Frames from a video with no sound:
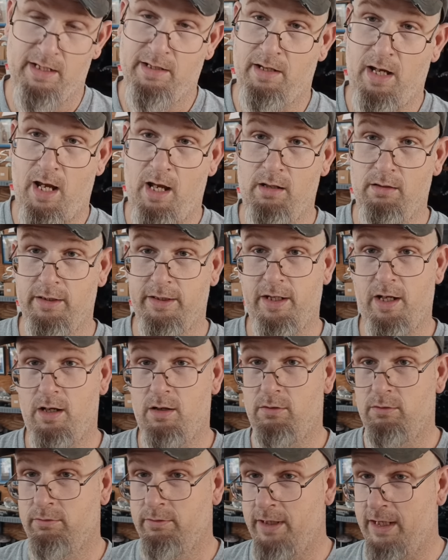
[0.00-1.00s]
All in
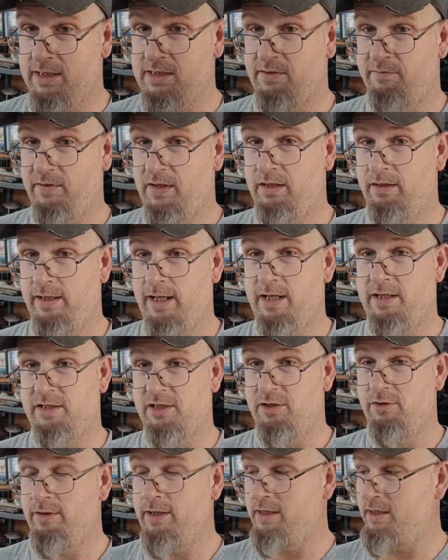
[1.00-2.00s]
all, it's a very nice
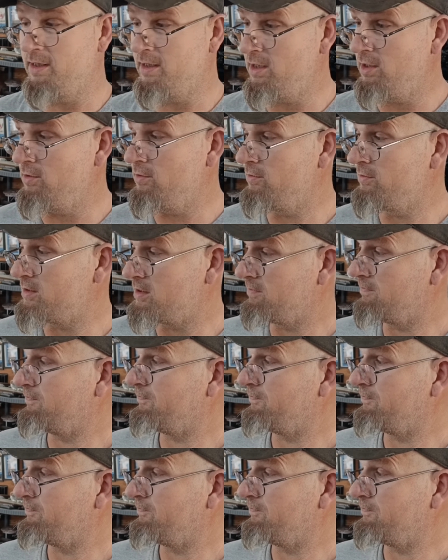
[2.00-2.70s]
unit to use